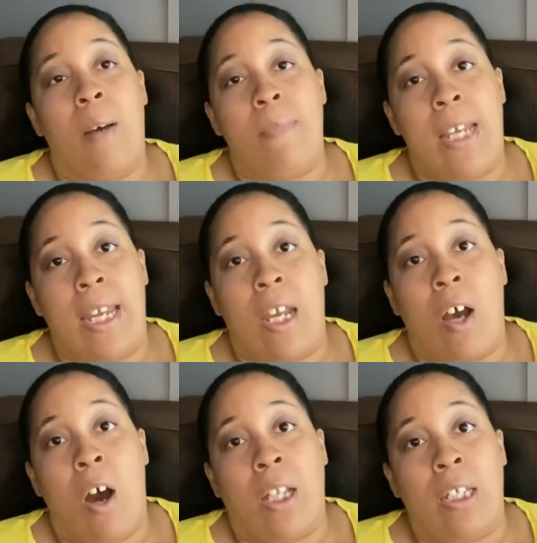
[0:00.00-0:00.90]
taking
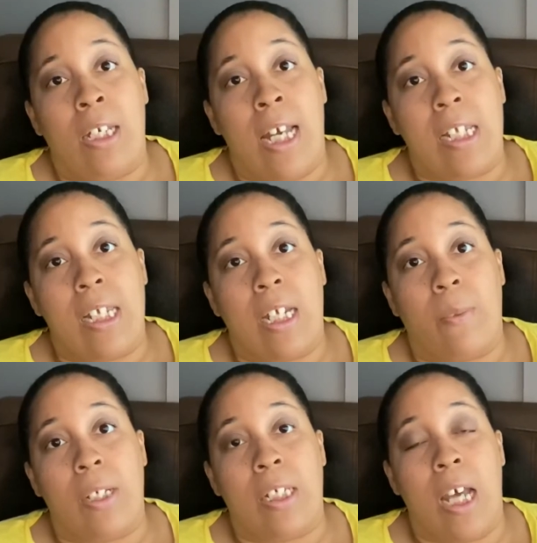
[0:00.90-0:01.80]
all of the
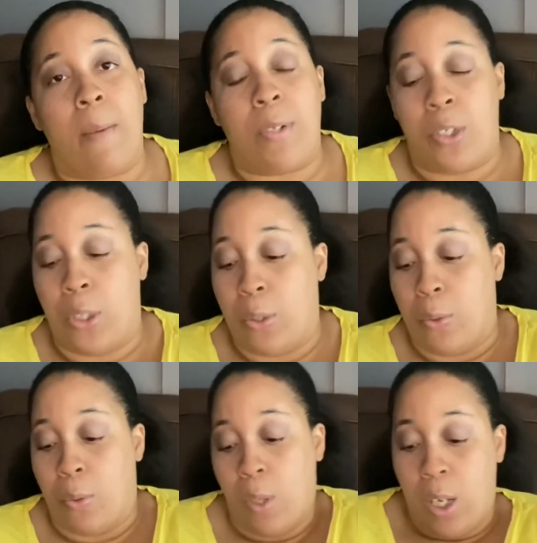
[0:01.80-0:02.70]
necessary steps to